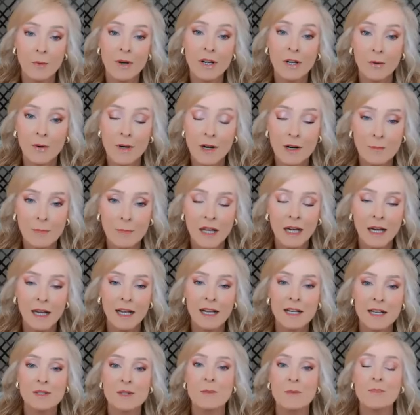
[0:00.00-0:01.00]
We do it on
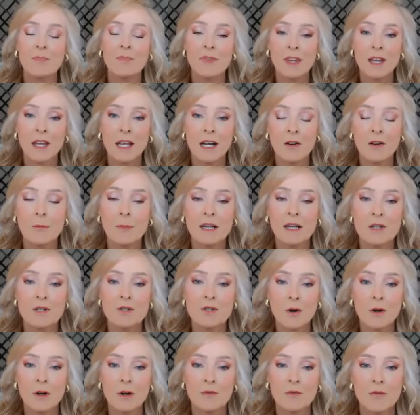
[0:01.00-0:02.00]
Mondays to get everybody
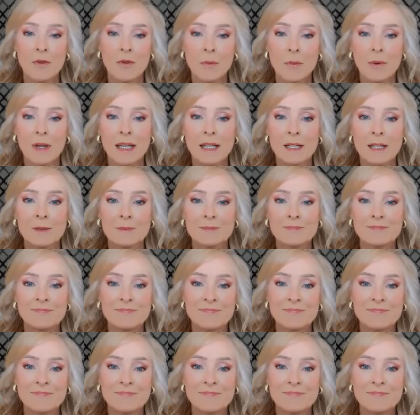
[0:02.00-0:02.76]
started for the week.